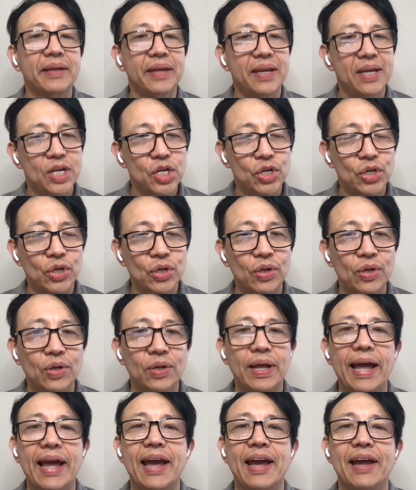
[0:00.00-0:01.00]

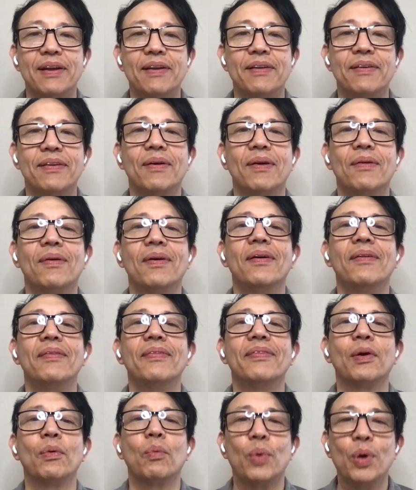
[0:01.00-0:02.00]
Kindle, and
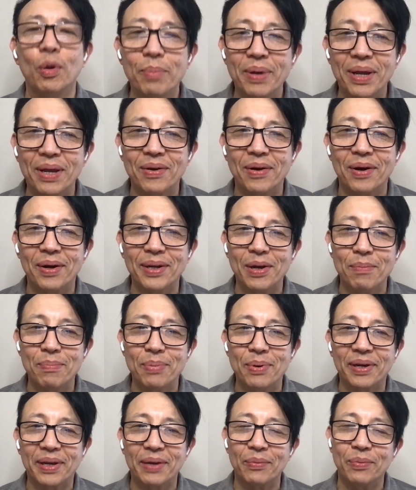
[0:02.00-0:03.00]
there will be an
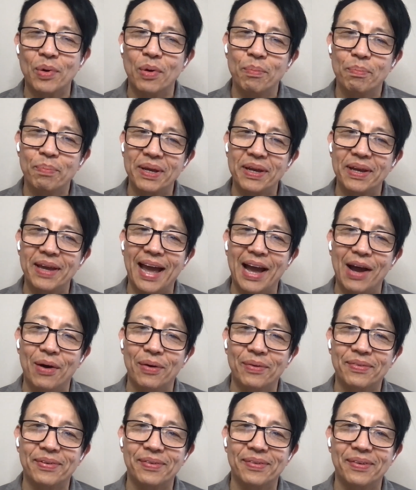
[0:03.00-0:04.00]
audiobook. It won't be
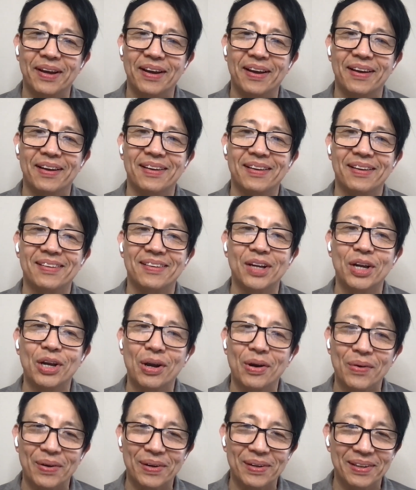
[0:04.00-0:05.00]
out
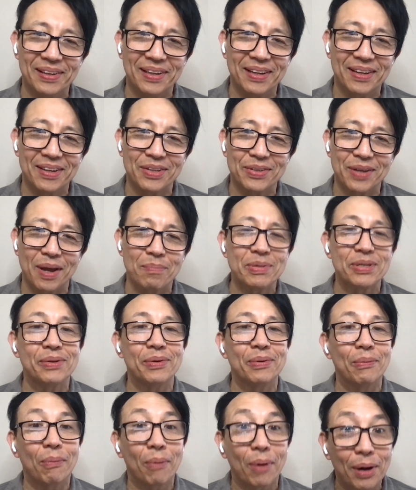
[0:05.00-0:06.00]
concurrently because I'm
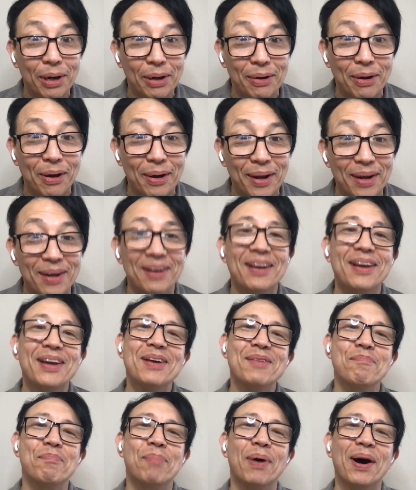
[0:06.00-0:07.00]
still working on it,
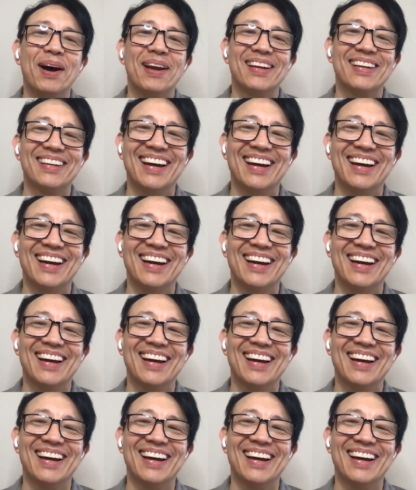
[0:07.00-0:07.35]
but